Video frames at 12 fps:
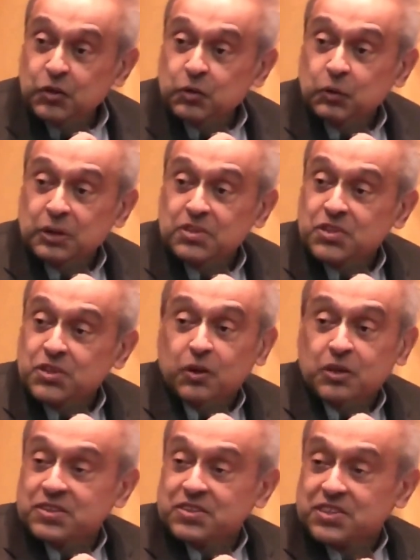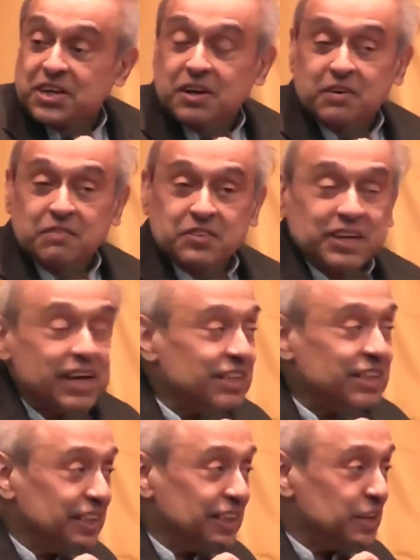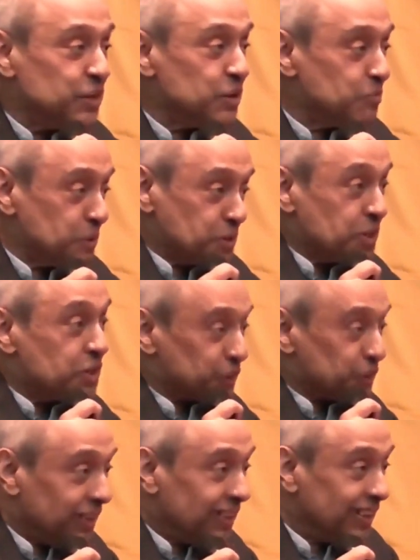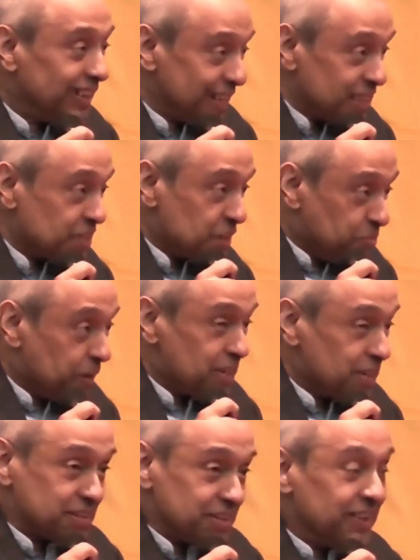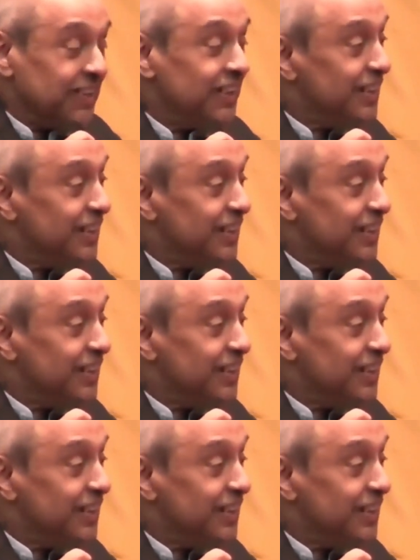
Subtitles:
who has not served in any position as an ambassador.